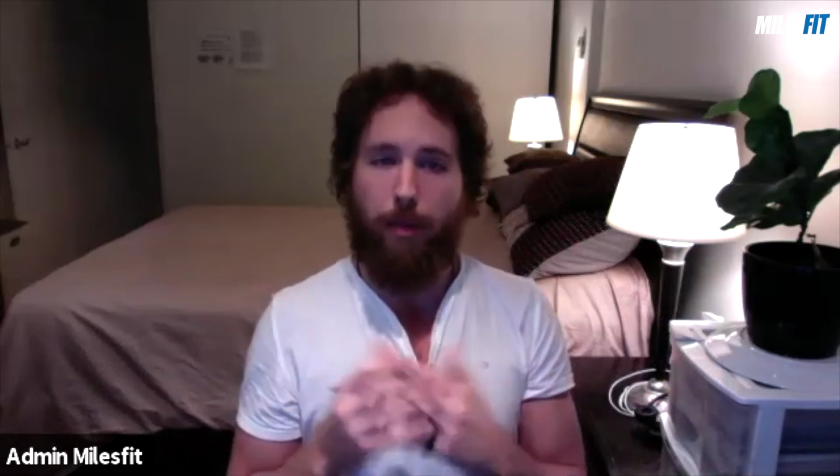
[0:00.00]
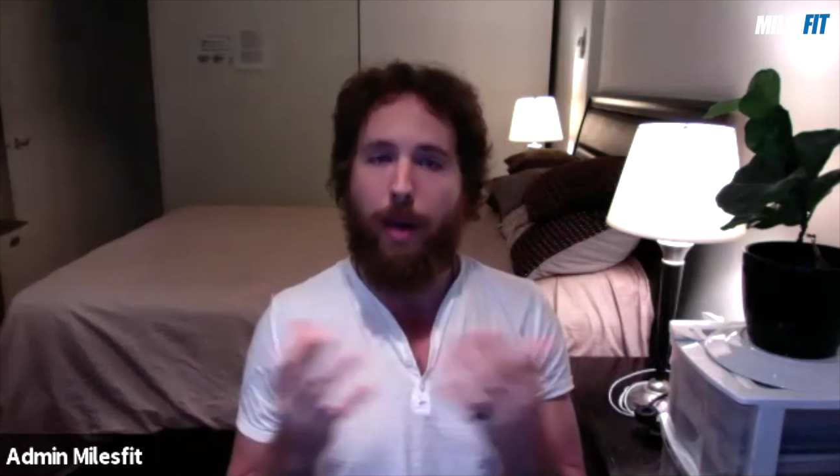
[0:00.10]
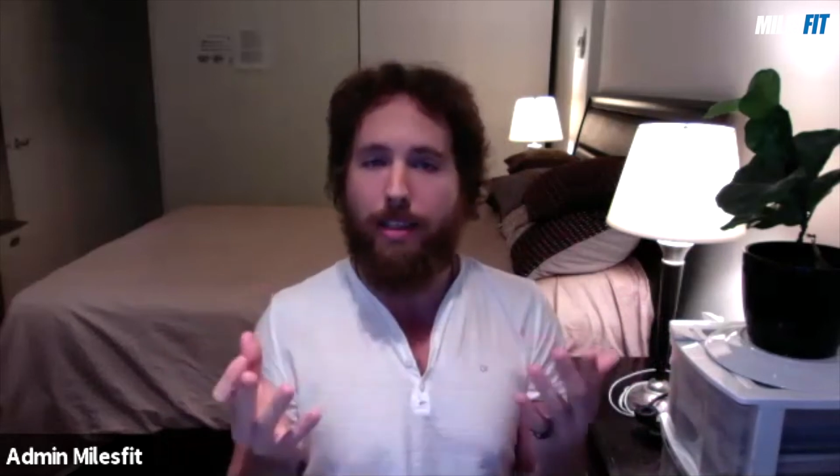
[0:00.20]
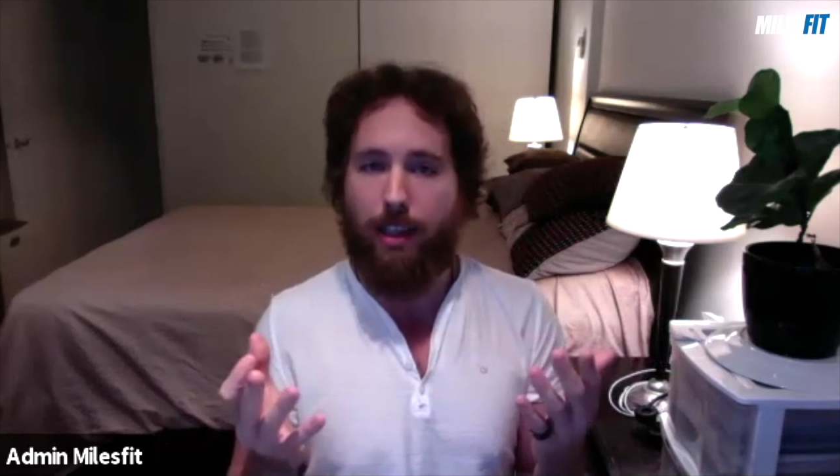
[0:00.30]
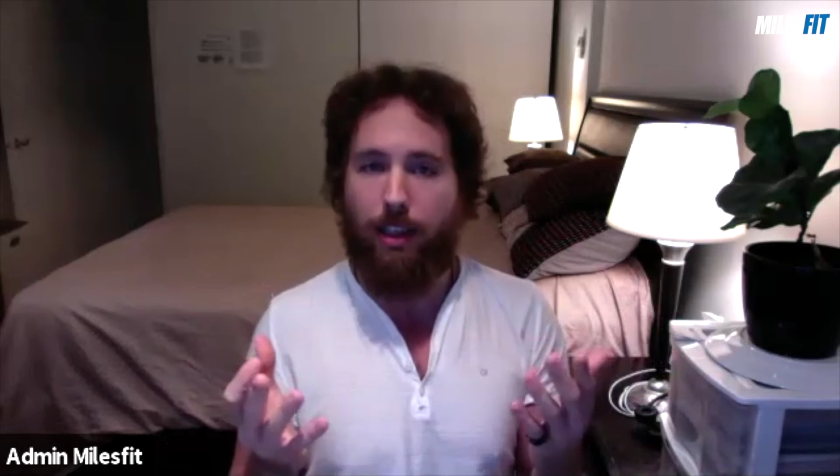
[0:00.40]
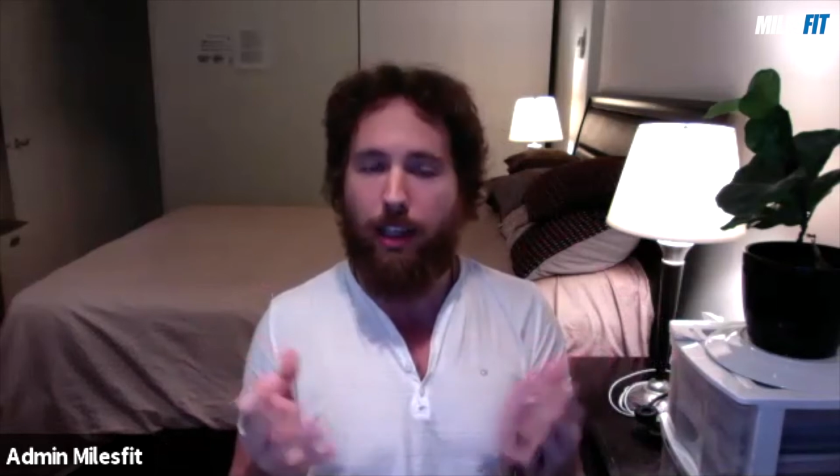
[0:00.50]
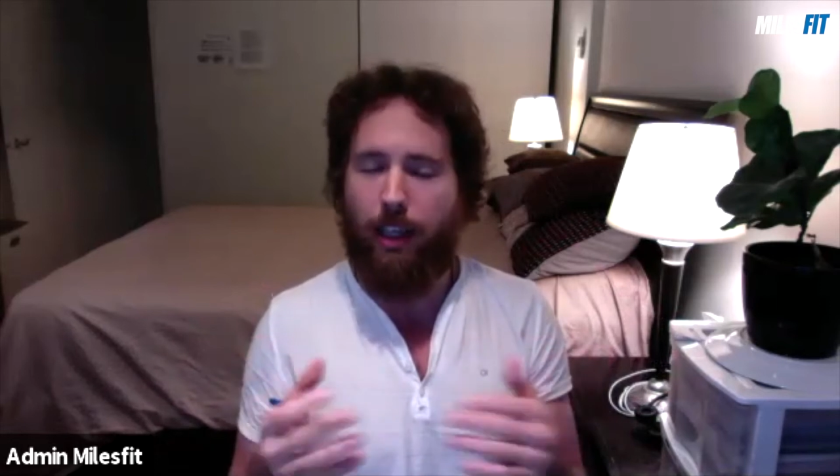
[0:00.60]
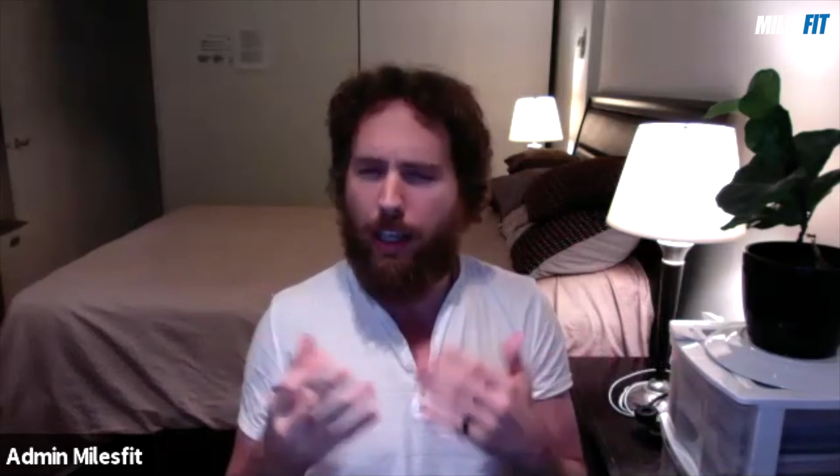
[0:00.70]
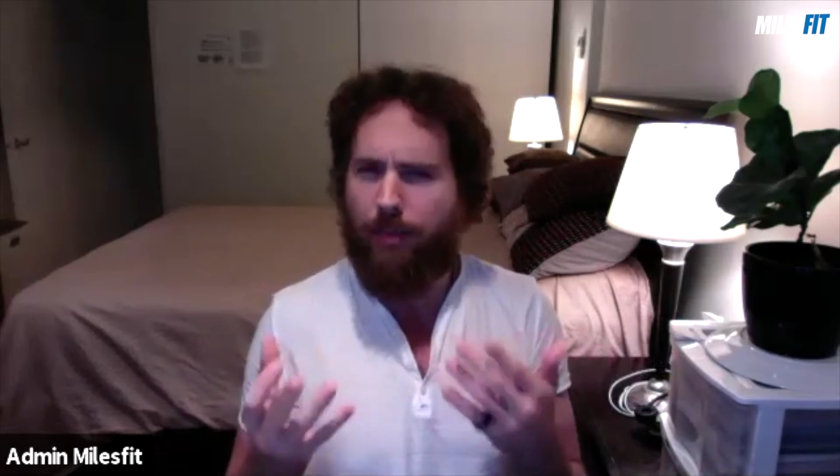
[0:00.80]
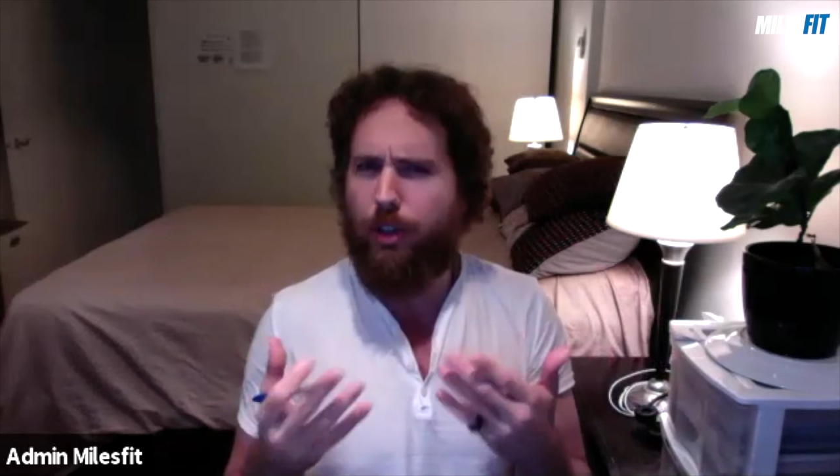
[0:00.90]
that it
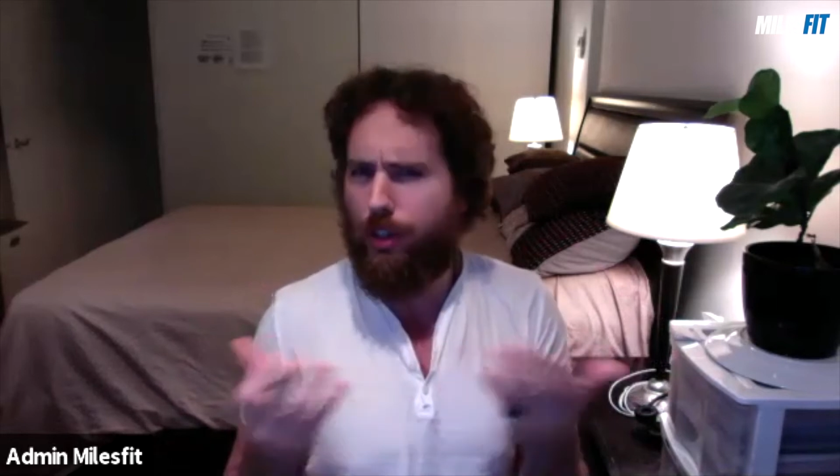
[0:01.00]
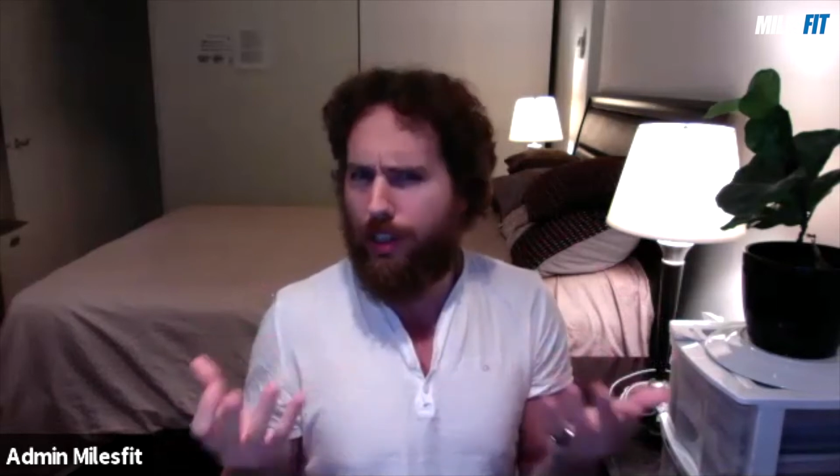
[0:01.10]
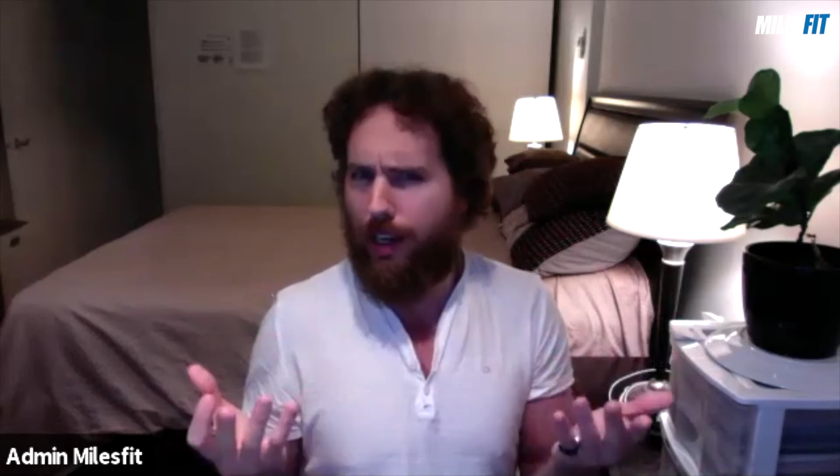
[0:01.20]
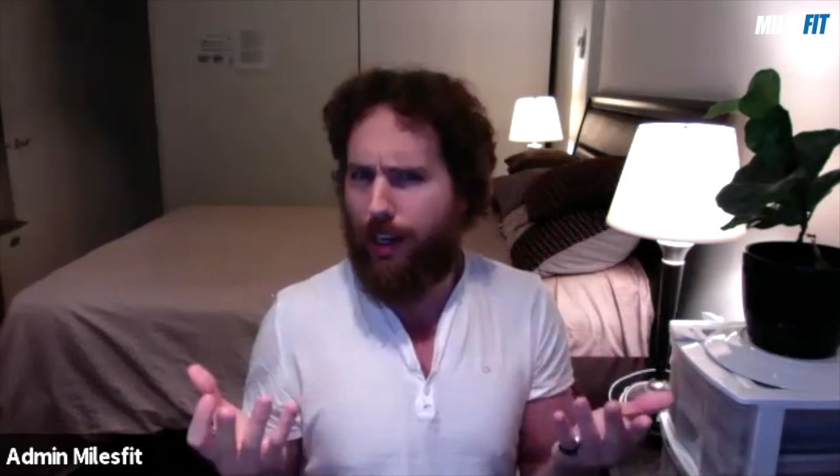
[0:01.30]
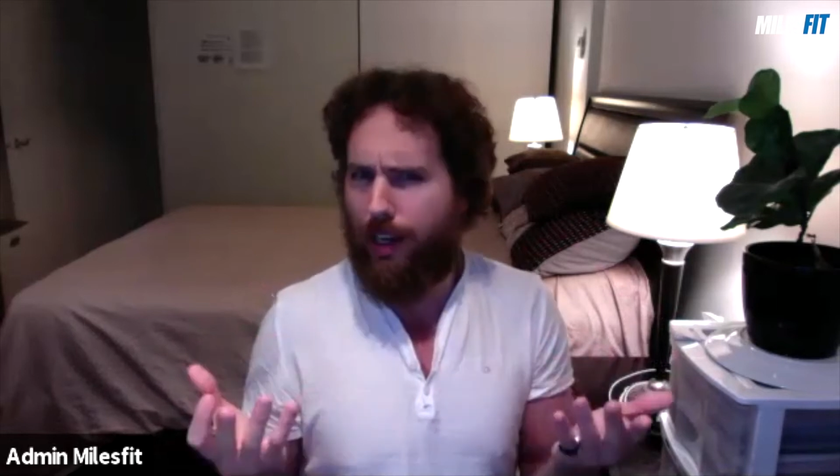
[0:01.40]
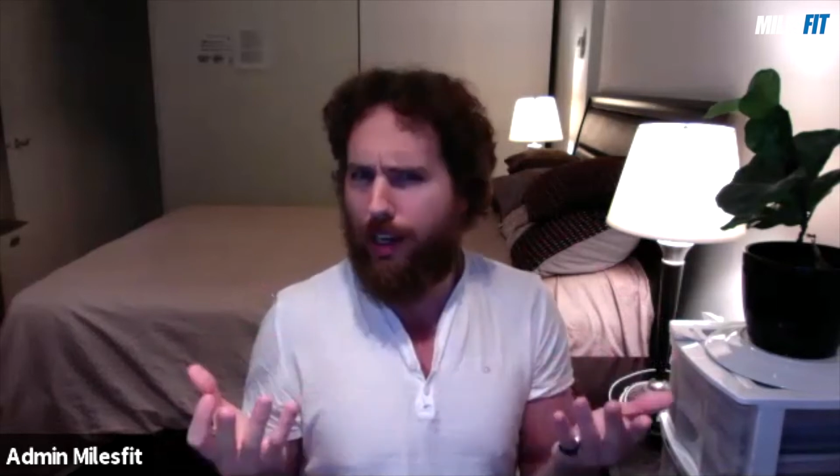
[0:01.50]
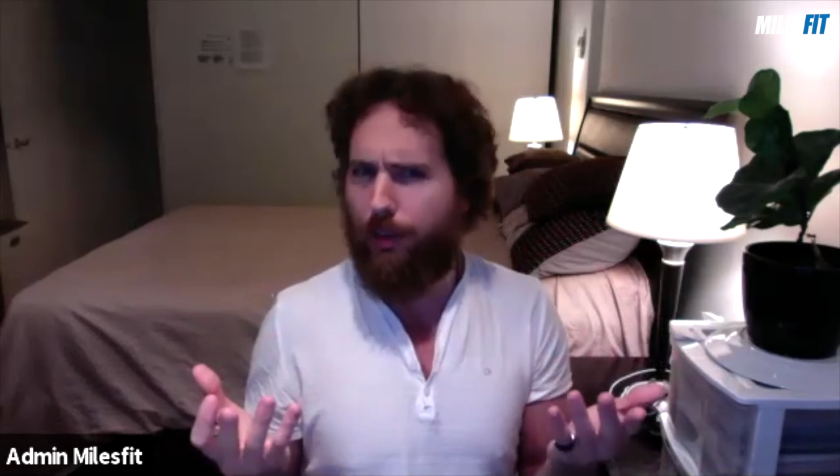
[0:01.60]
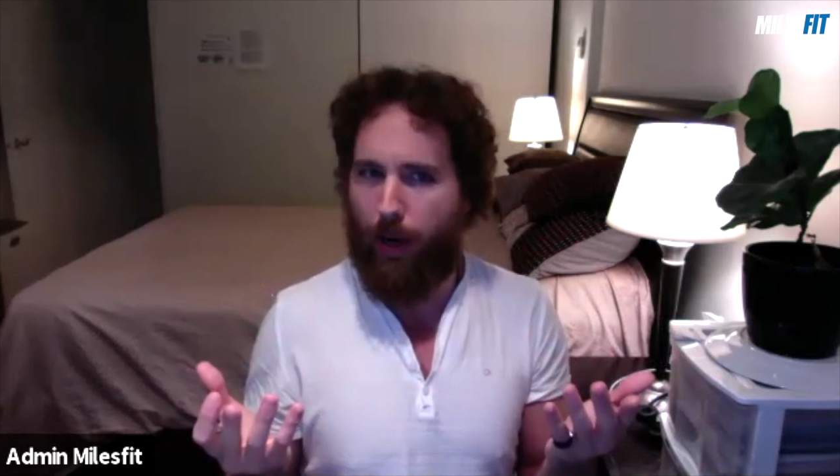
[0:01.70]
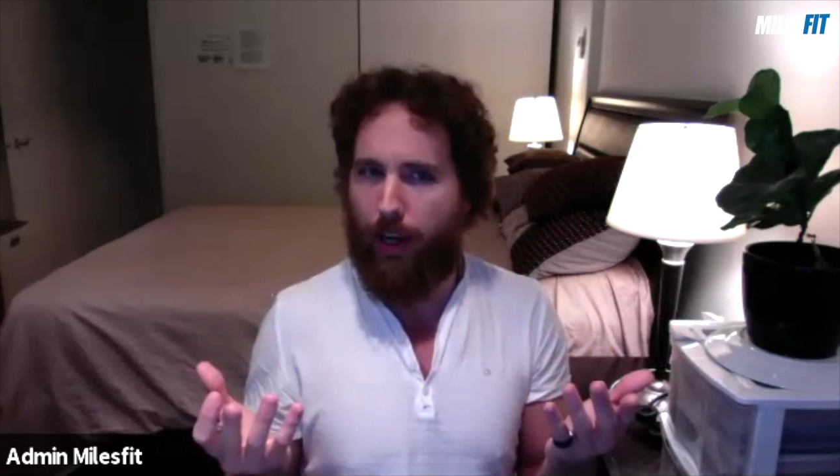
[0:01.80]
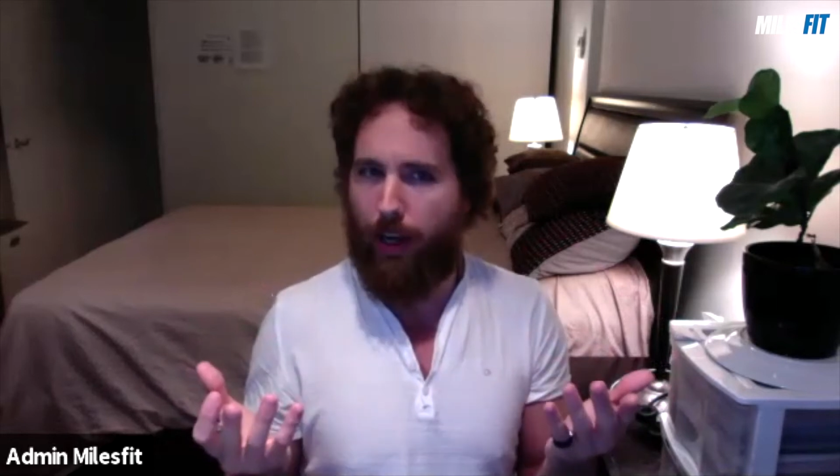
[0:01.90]
basically gives your cells
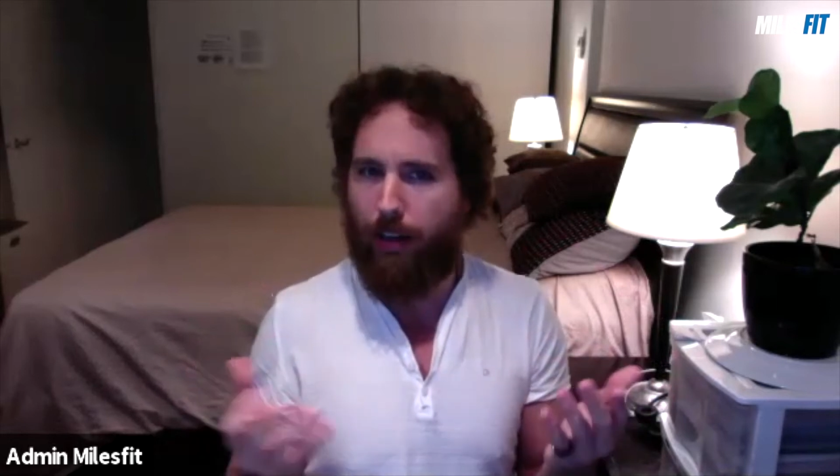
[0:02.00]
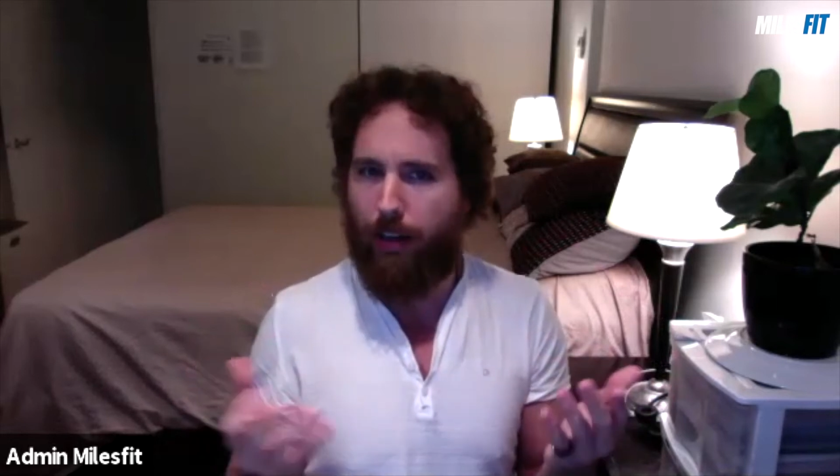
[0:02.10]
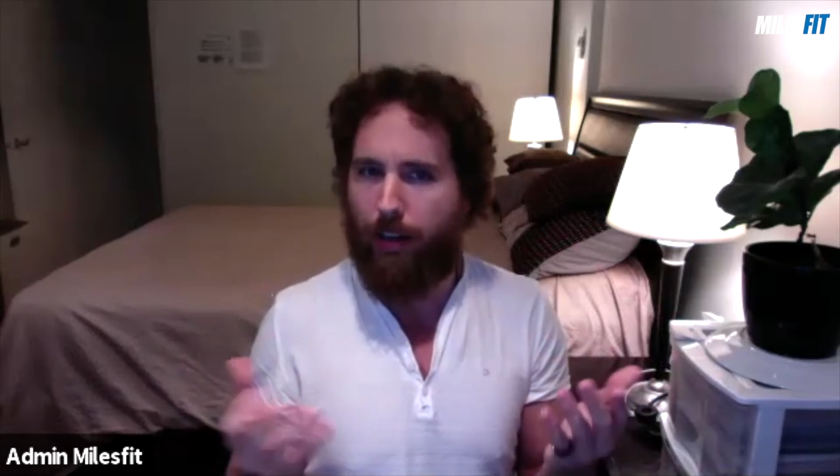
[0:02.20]
a break